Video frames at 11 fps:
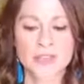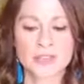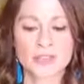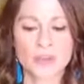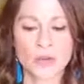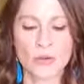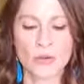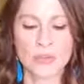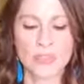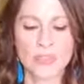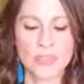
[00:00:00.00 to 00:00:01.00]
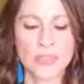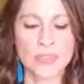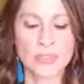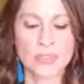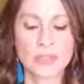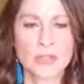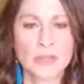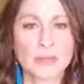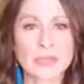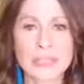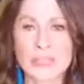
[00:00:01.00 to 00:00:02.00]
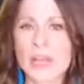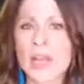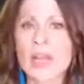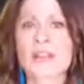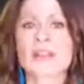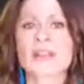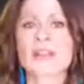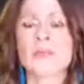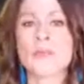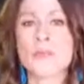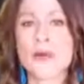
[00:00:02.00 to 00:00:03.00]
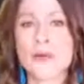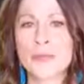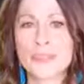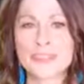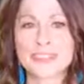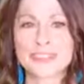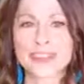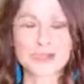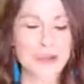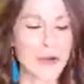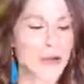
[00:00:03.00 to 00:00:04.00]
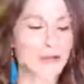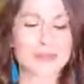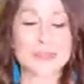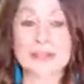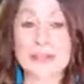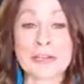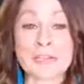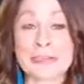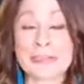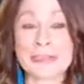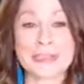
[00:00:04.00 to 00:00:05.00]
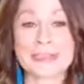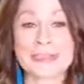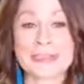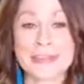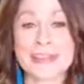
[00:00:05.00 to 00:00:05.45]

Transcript: don't regret a moment of all those drunken days.